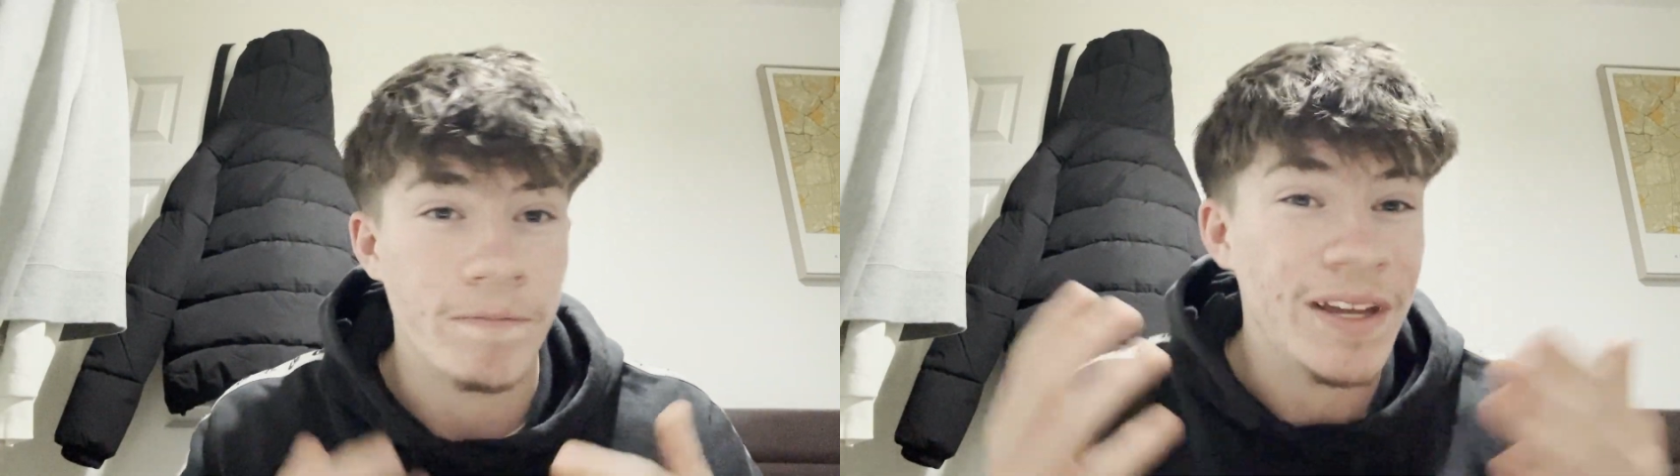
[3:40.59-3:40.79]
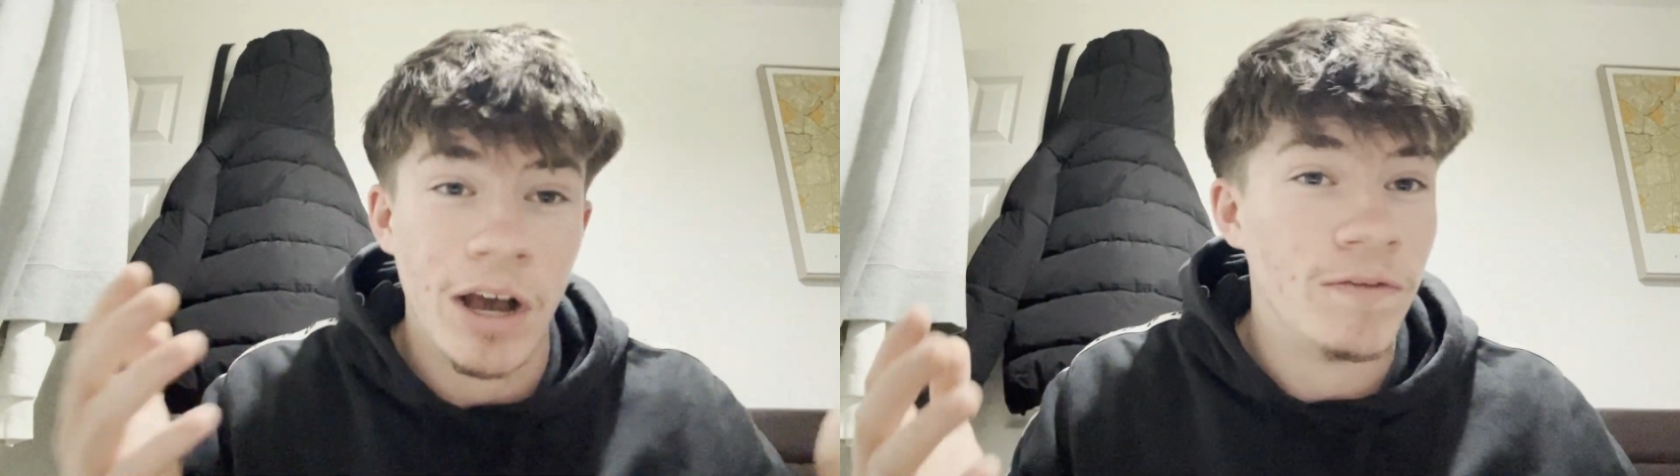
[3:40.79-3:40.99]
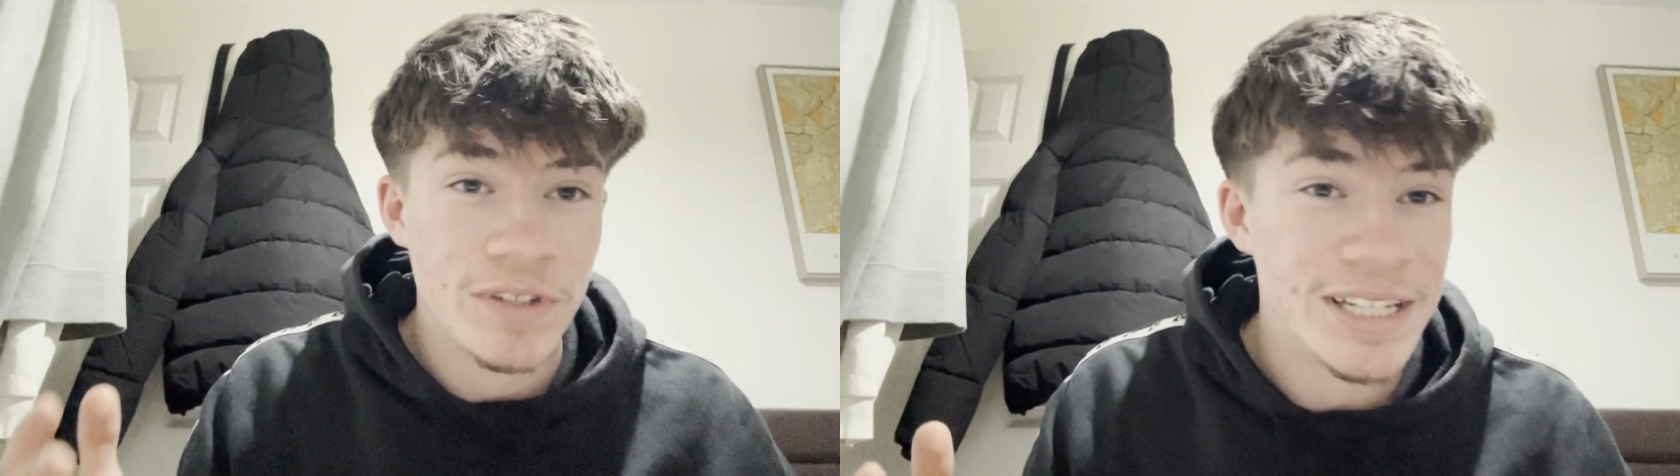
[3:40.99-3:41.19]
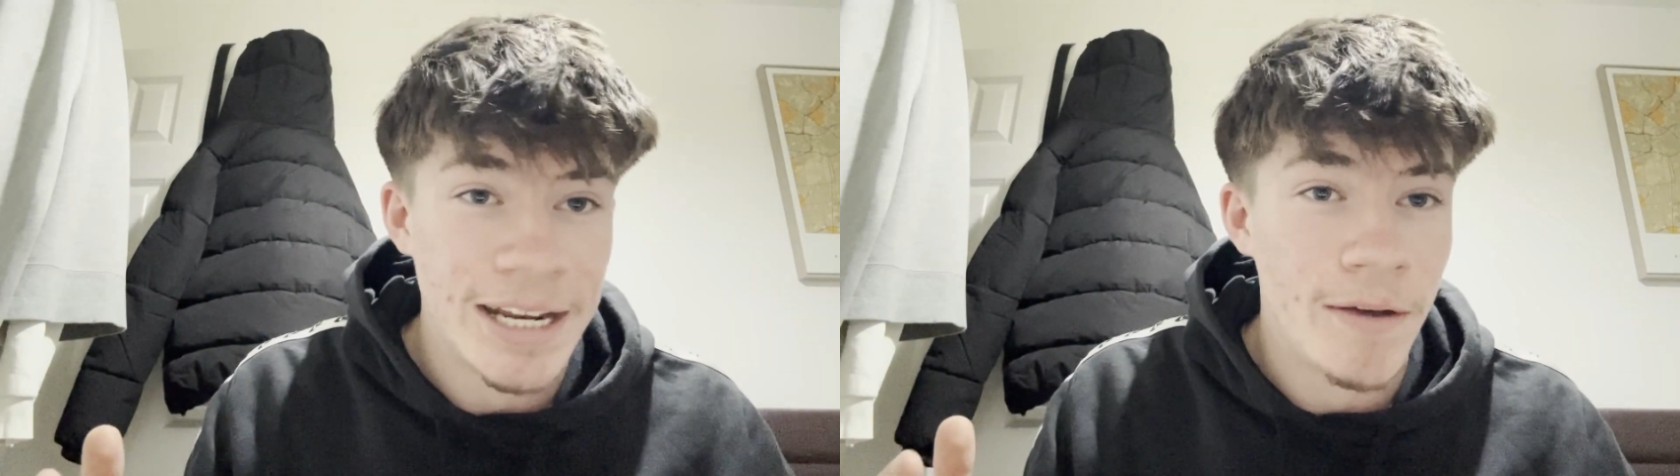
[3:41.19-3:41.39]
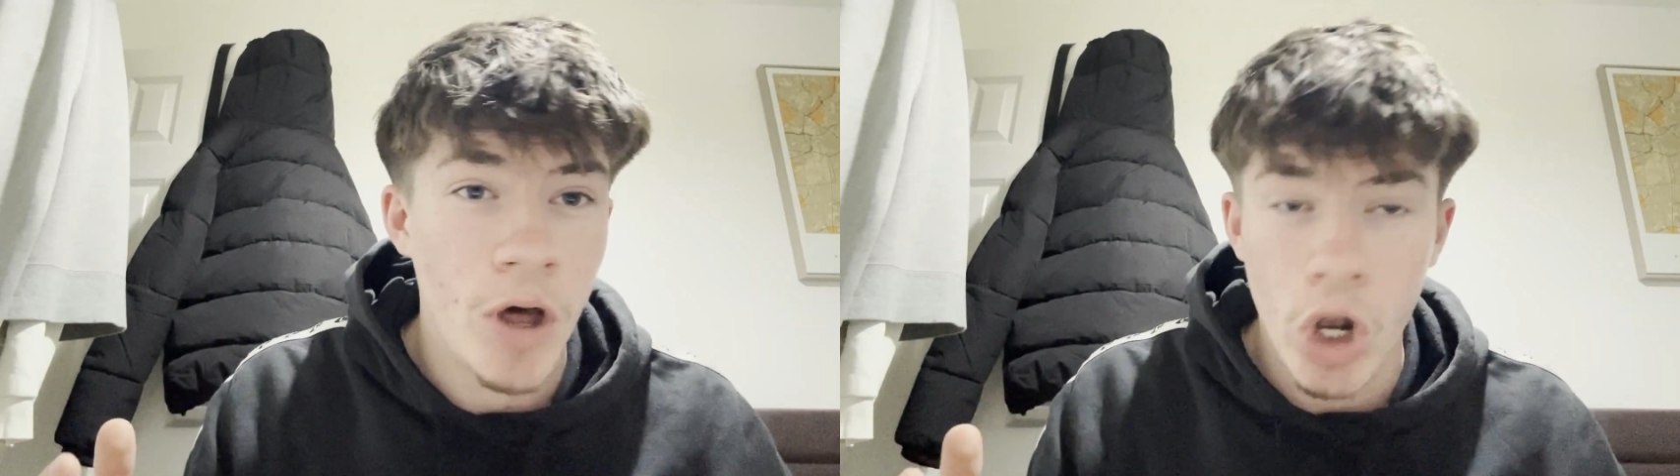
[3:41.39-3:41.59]
think I've said
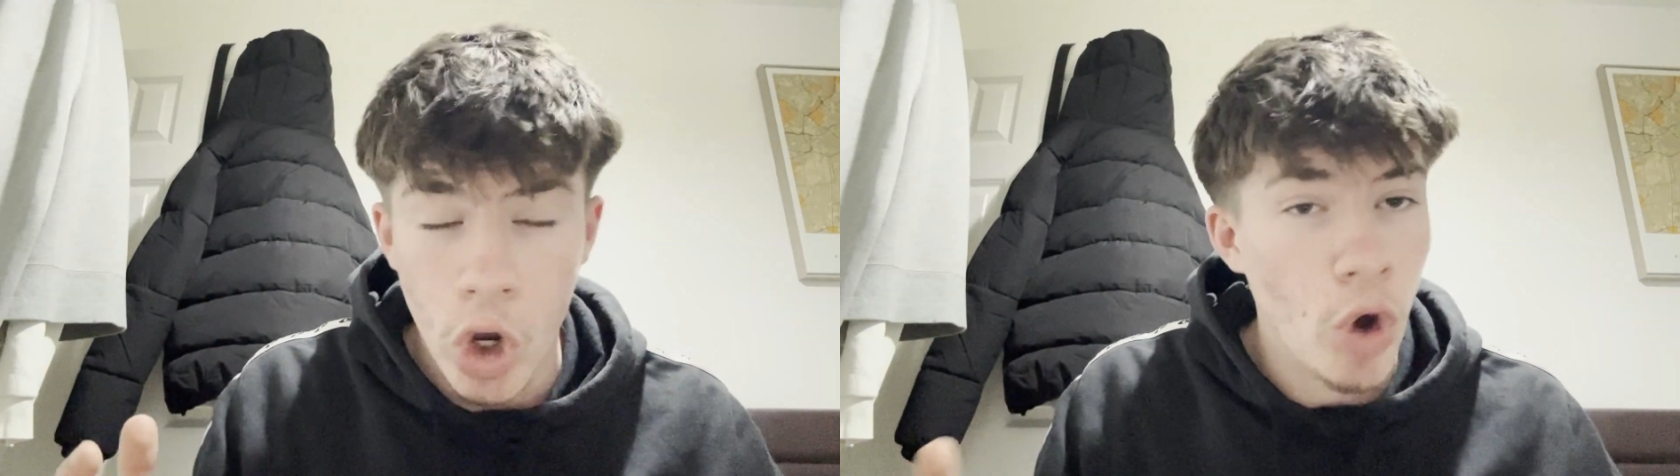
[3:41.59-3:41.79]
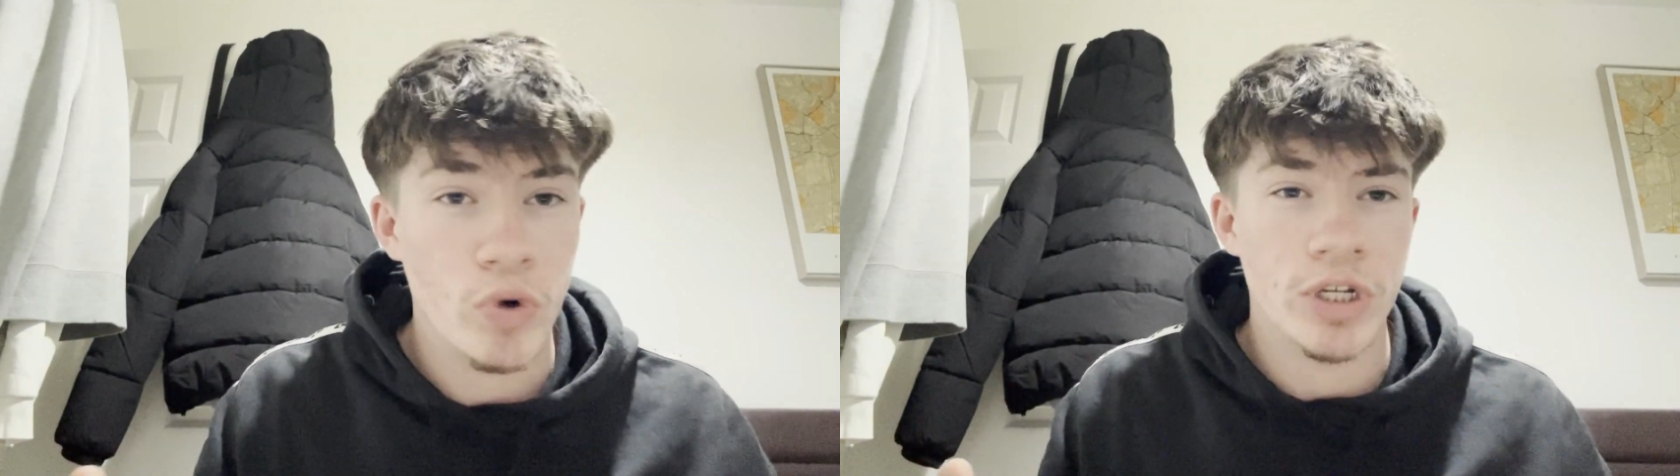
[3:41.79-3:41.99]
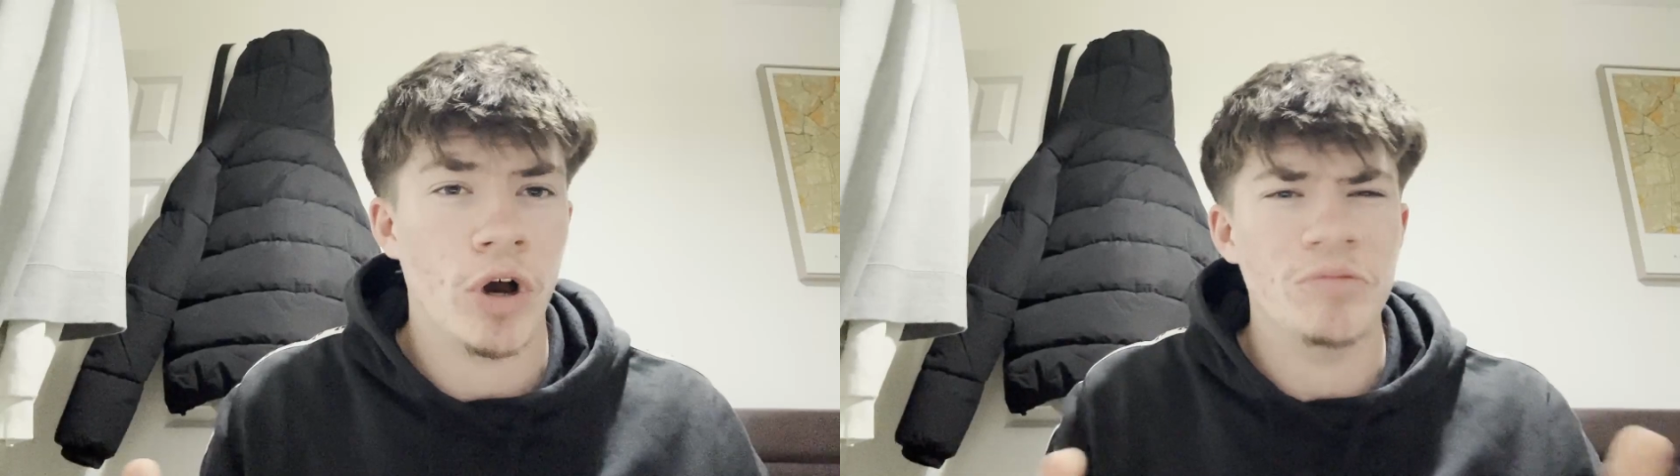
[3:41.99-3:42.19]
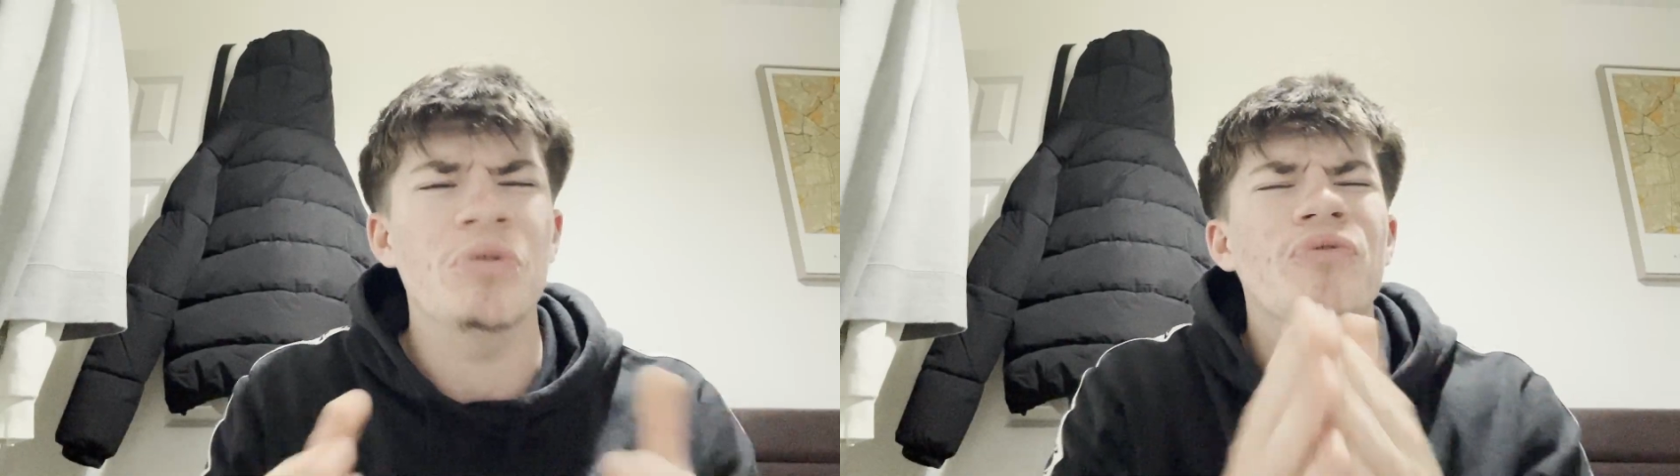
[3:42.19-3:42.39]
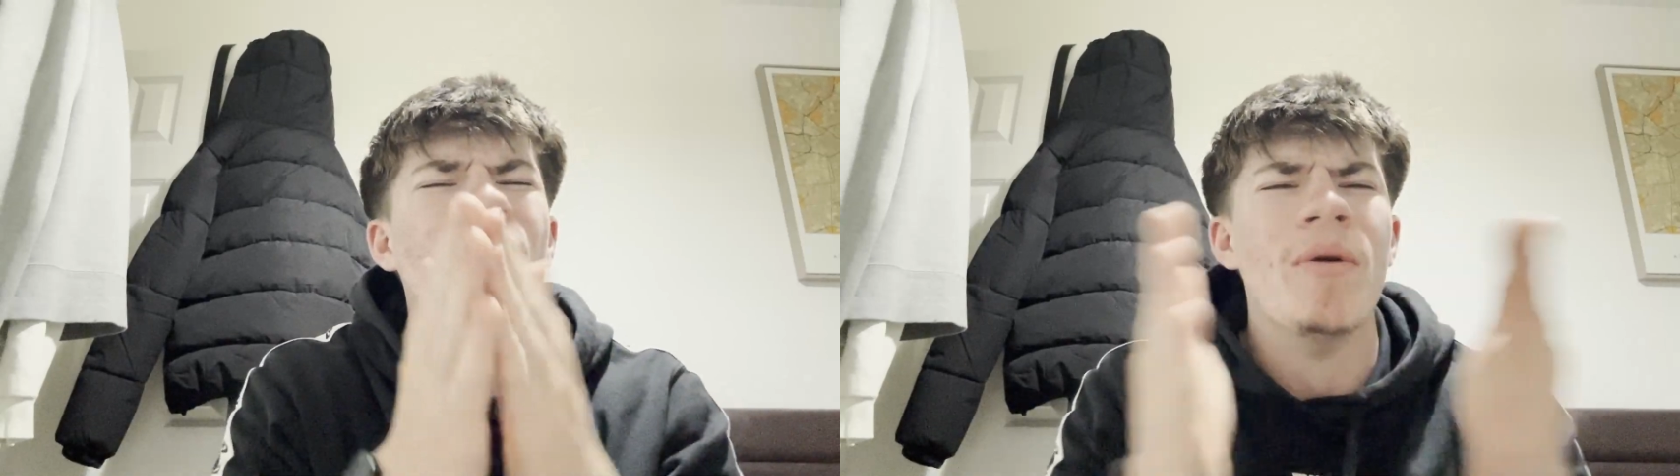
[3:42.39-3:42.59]
it a load of times,
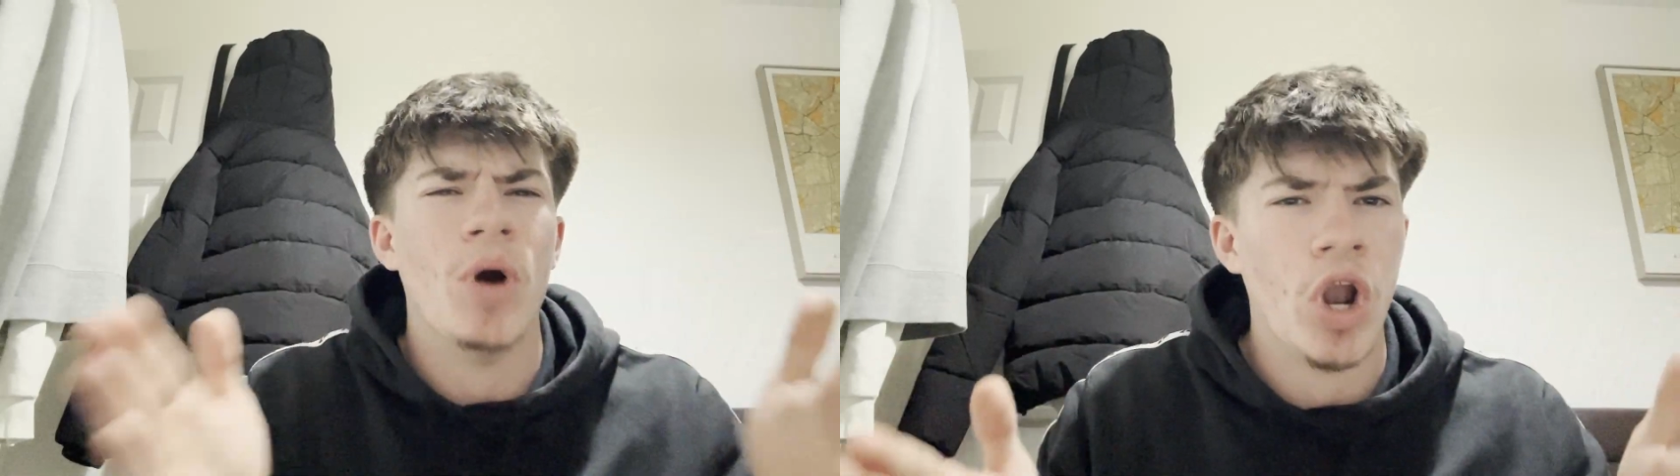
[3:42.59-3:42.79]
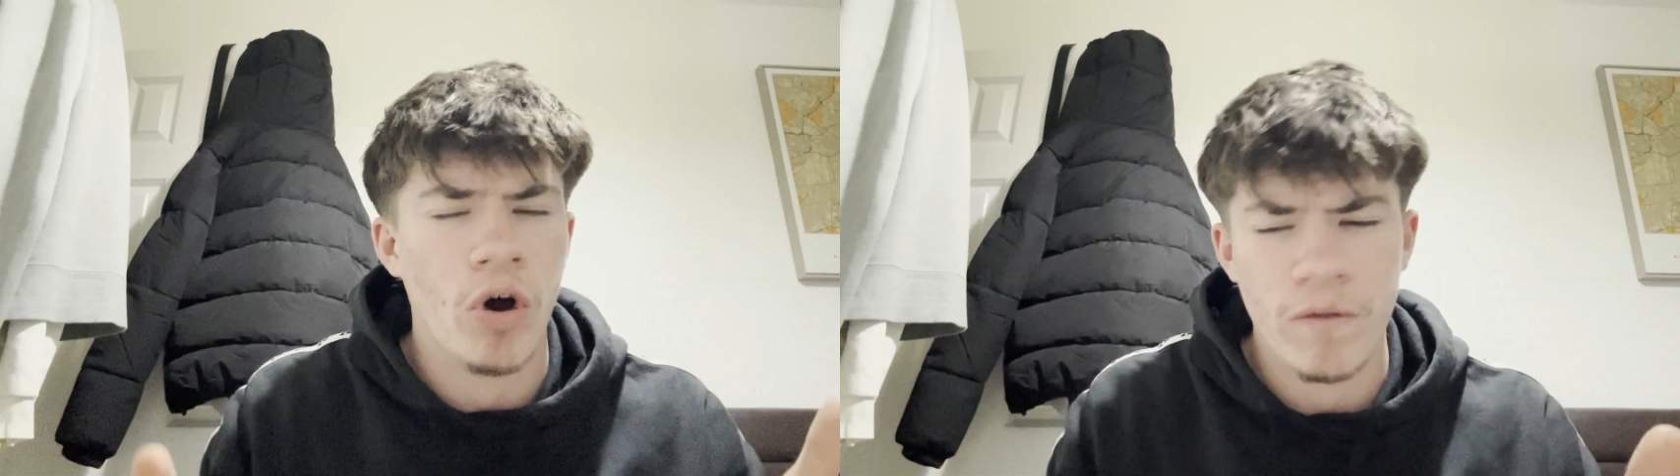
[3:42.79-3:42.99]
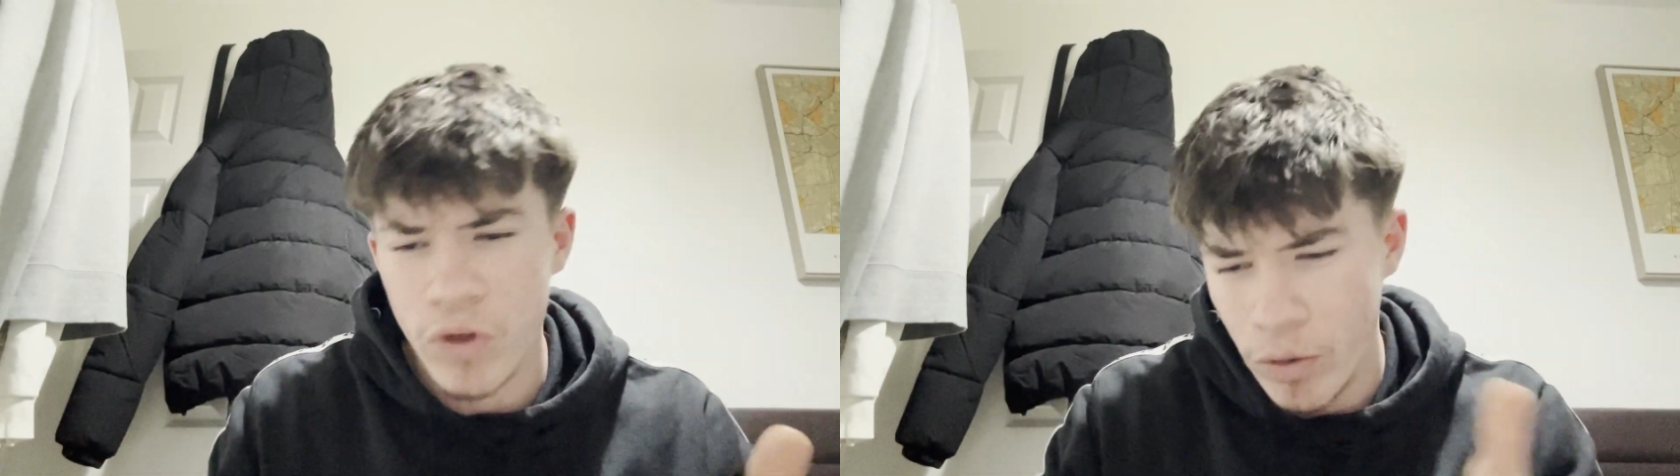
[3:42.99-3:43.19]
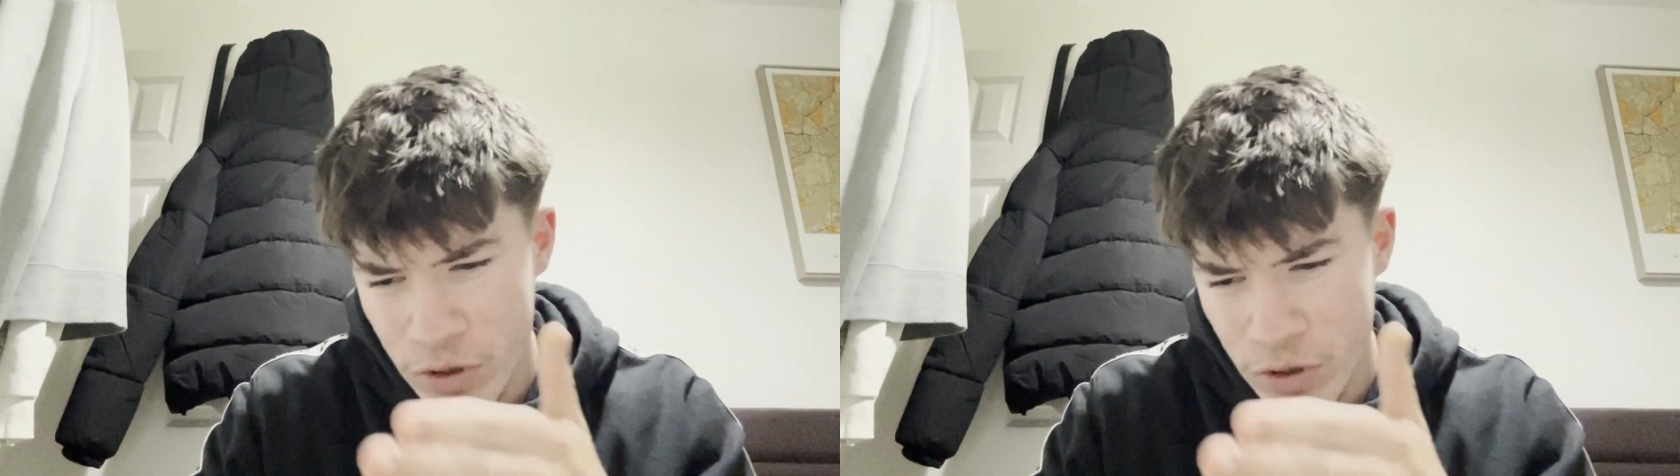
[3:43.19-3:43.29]
but throughout my lifetime,